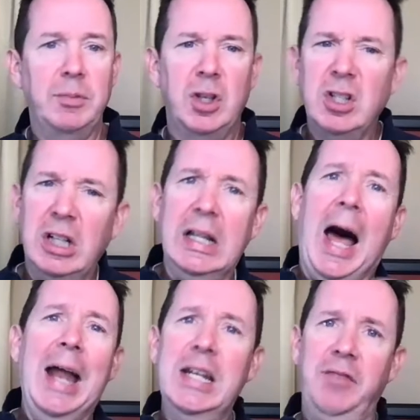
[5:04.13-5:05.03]
So there's a
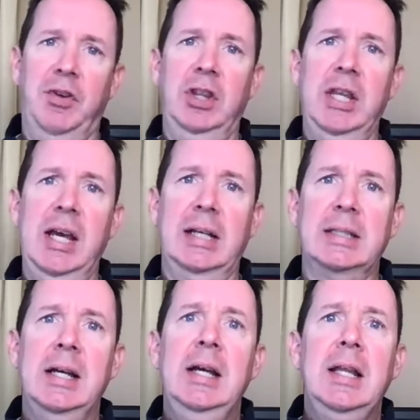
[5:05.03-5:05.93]
lot of different things
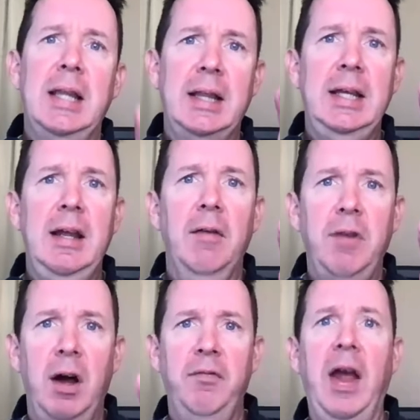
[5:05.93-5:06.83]
that the
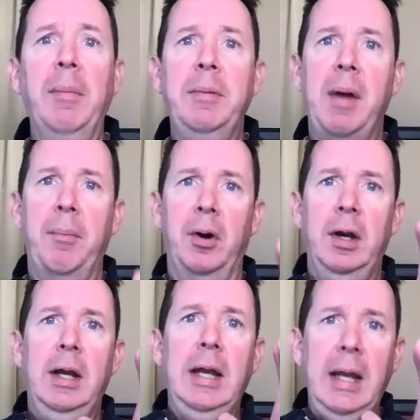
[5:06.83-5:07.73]
family member
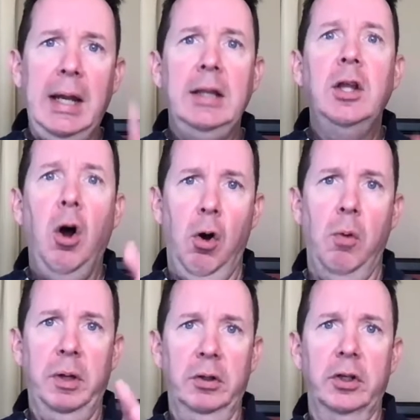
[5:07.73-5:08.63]
in the home,
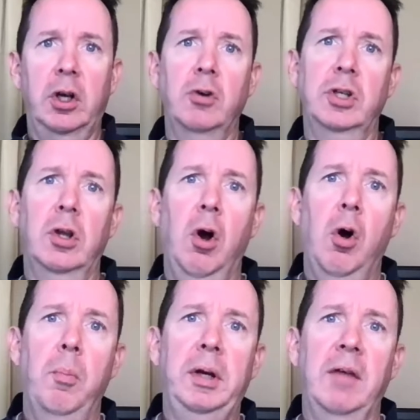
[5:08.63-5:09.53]
the learning coach in the
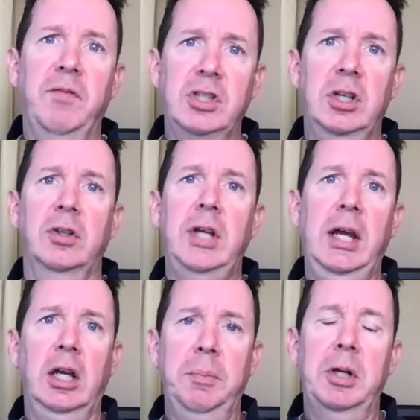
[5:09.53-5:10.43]
home, can facilitate
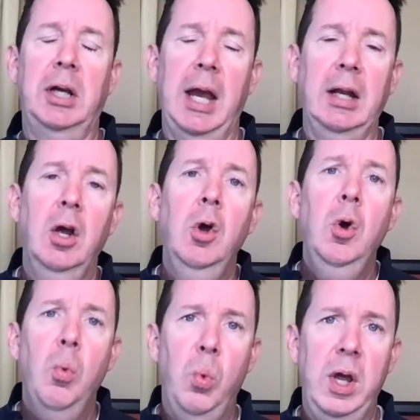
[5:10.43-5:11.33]
and communicate
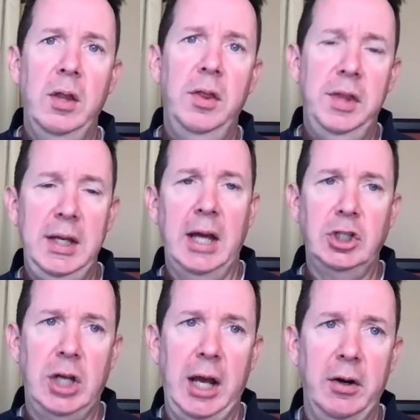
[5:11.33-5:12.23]
with the
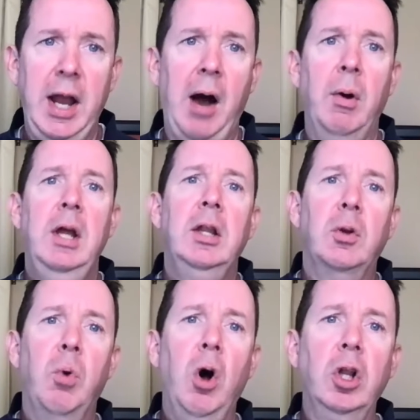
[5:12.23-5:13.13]
educator. Now, the
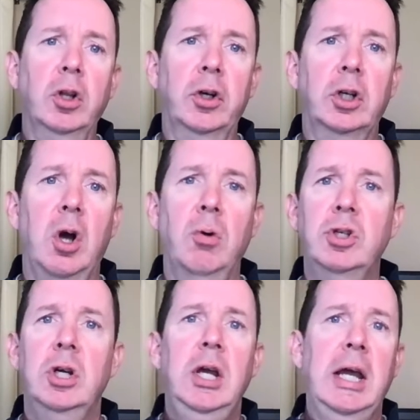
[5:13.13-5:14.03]
role of the learning coach
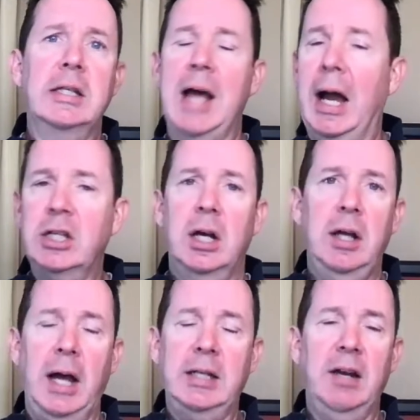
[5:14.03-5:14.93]
is
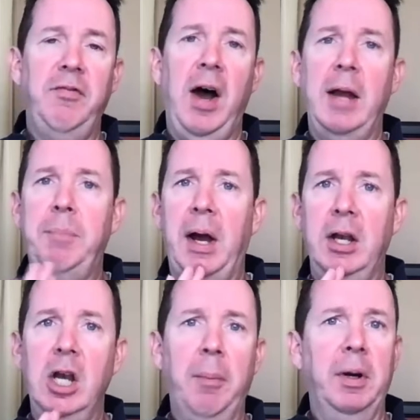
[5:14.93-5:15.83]
identified by a
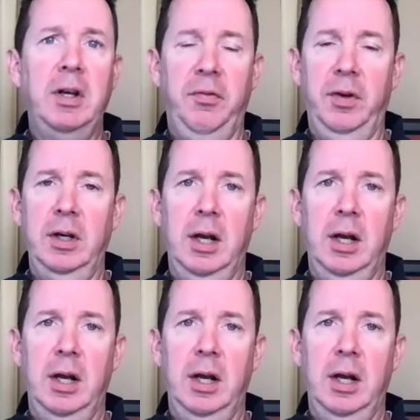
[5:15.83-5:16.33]
number of different